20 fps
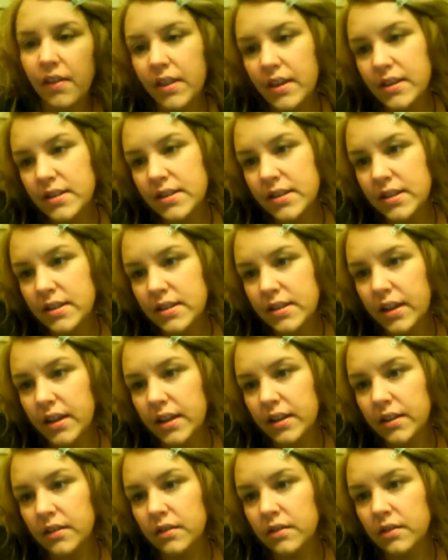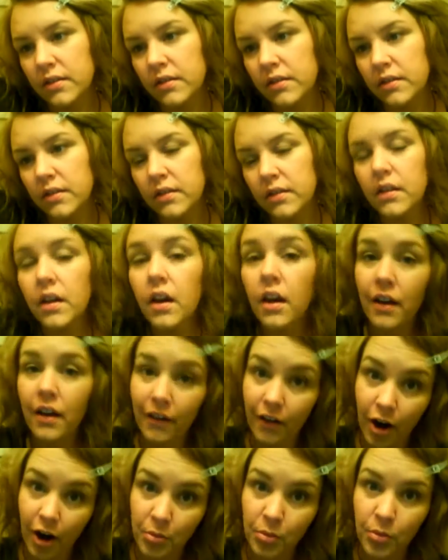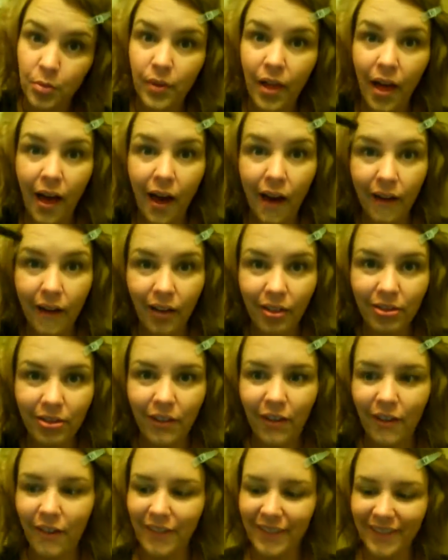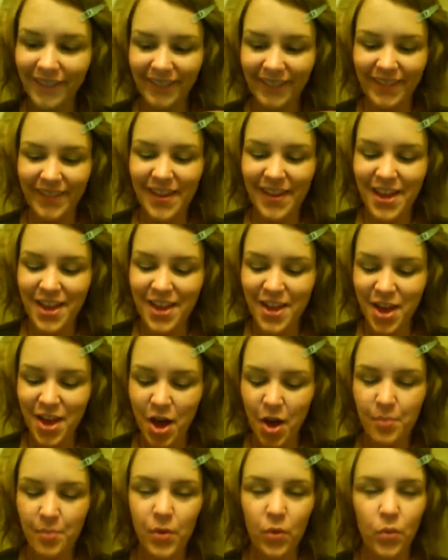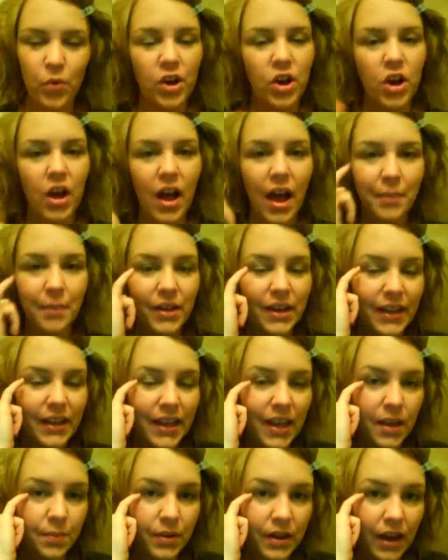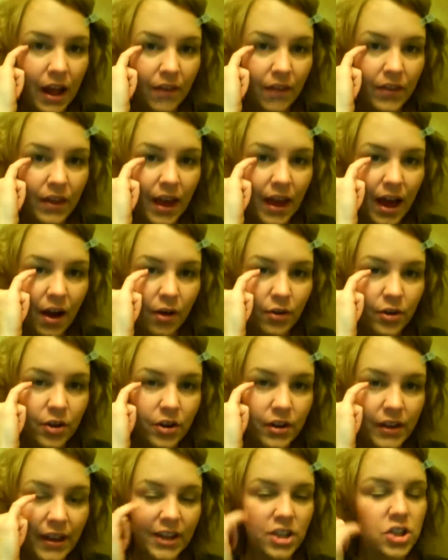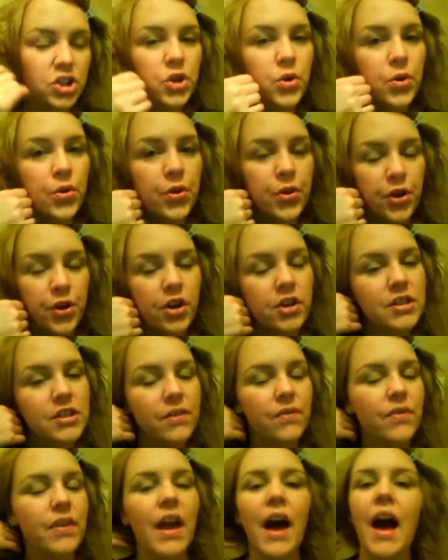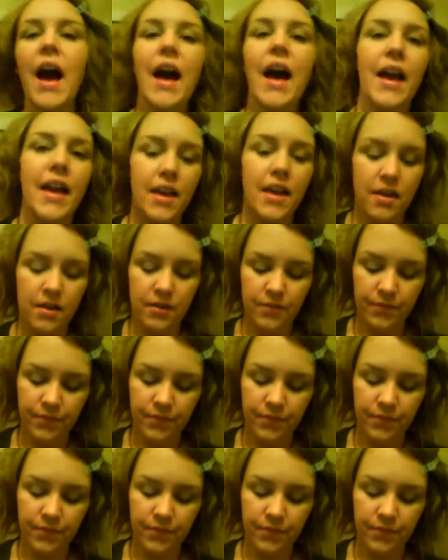and this is in Carbon Black, but I'm going to keep it on the outer, like 2/3 of the eye.